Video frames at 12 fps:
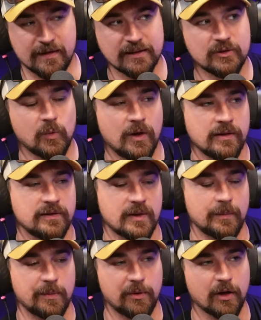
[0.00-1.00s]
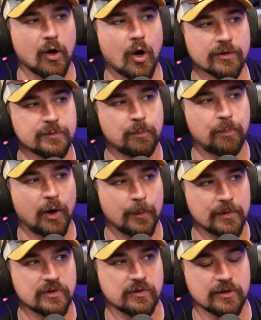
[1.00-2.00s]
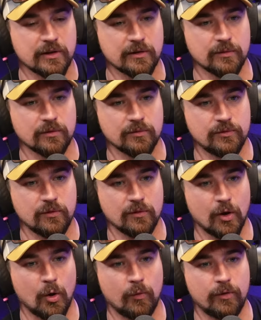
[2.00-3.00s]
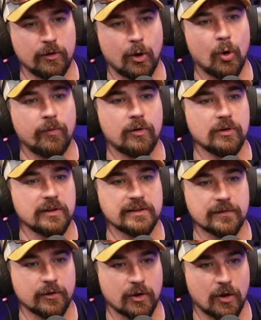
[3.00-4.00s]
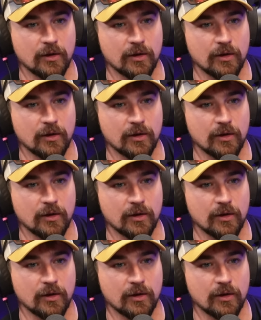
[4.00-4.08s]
This one, some people are like, oh, it's purposely over overly difficult.